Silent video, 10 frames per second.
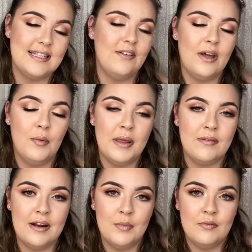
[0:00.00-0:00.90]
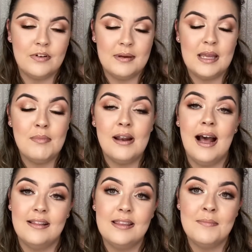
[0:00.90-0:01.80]
if that would be the right one for me. But
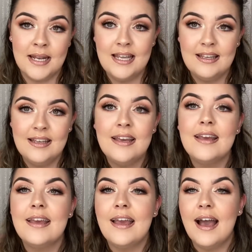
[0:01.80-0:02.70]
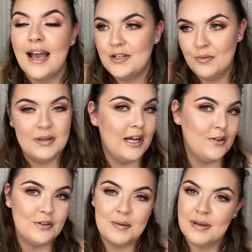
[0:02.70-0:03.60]
at the minute, I don't plan
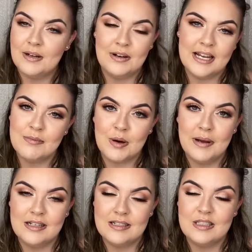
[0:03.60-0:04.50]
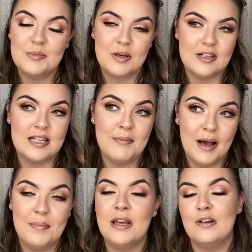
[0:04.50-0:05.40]
on competing on any more pageants because I'm
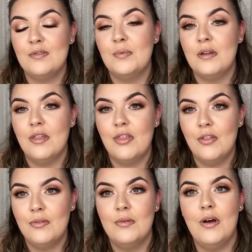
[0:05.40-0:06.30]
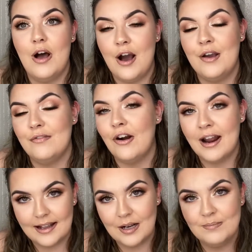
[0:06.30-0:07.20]
happy enough with how far I
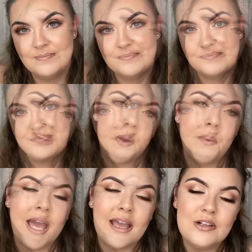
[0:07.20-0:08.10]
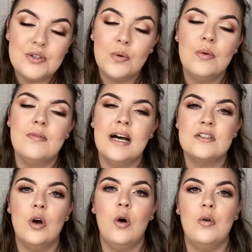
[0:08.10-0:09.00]
come. Okay, so that's
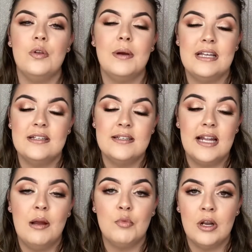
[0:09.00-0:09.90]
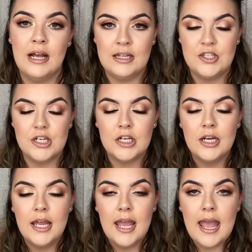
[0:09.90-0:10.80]
all the questions that I'm going to answer.
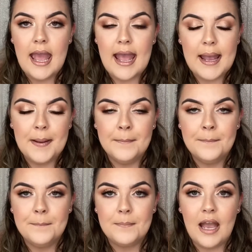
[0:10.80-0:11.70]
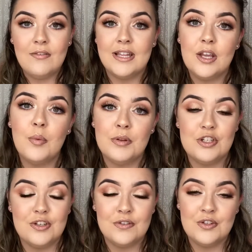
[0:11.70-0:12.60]
I really hope that
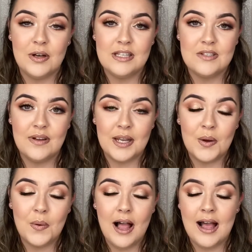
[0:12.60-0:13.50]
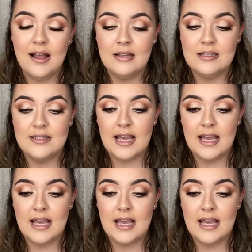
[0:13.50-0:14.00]
you've enjoyed this video, and